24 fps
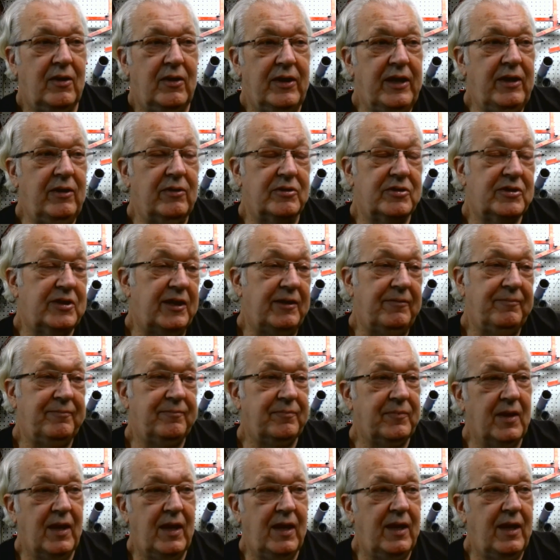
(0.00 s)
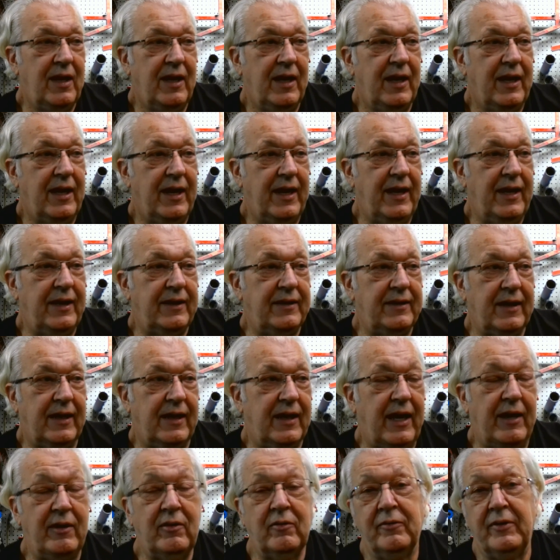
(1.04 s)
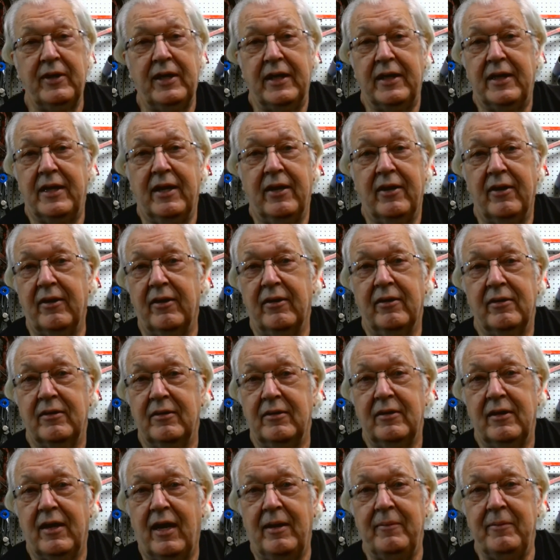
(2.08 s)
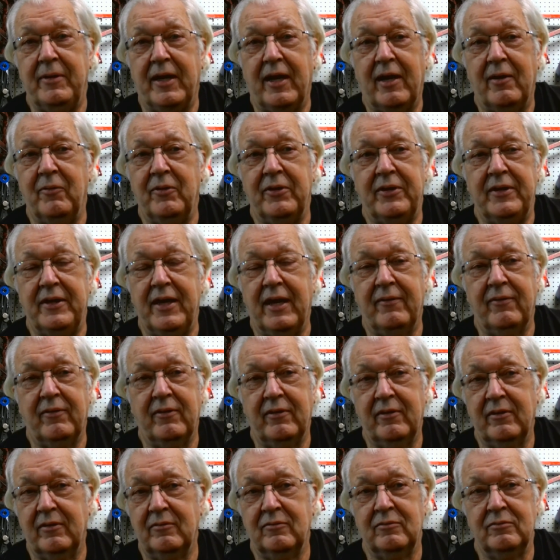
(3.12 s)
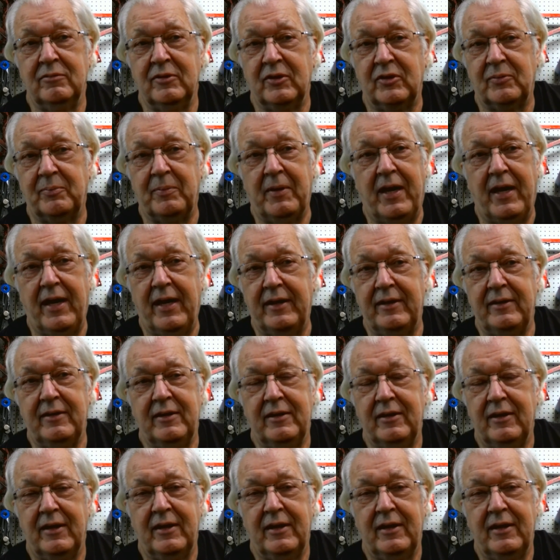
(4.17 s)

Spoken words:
he or she. And I don't really care. I mean, I would never respond.